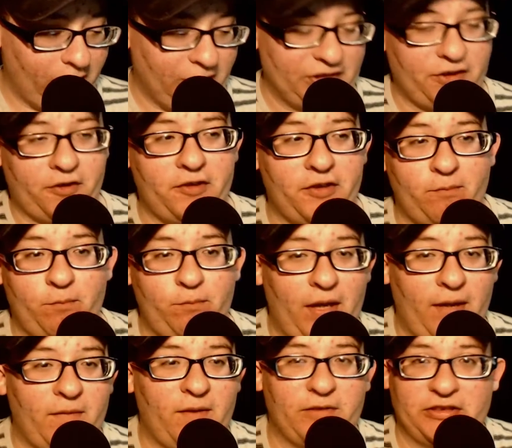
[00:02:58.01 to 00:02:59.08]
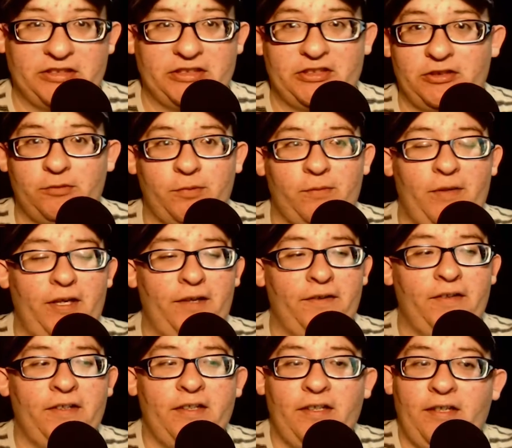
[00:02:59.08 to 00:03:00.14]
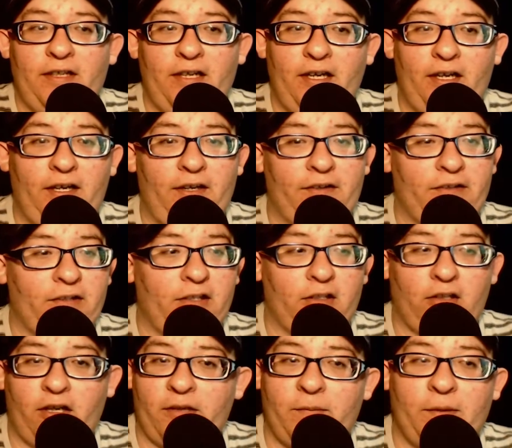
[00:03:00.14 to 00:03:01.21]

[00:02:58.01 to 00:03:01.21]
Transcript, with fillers: We saw her in Batman vs Superman, and a lot of